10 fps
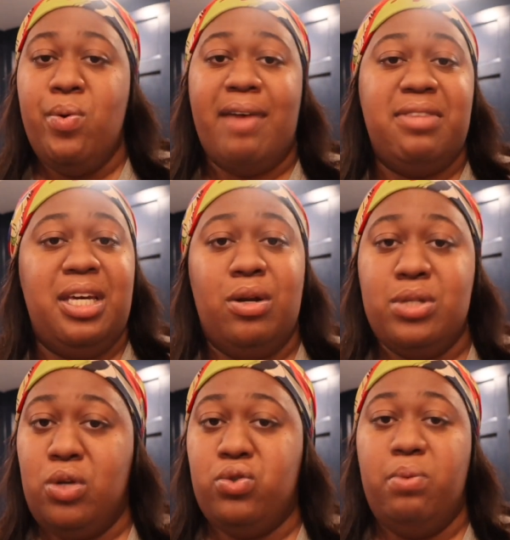You have to get on
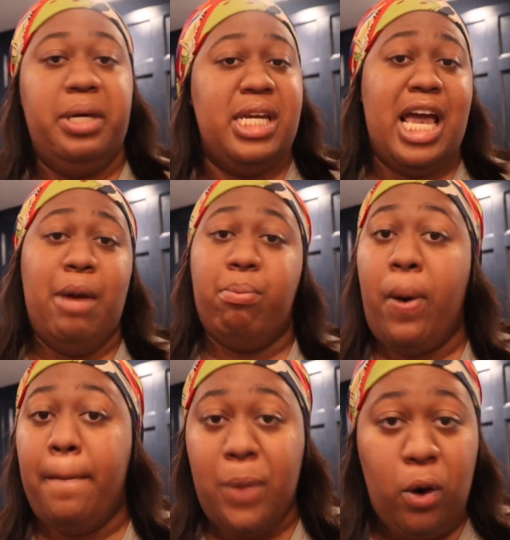social media and
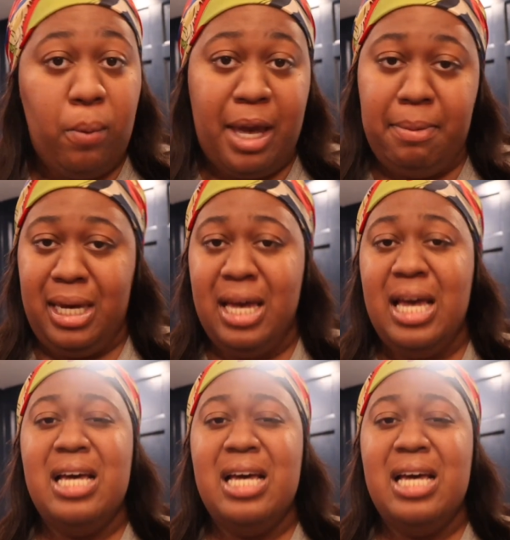promote, baby.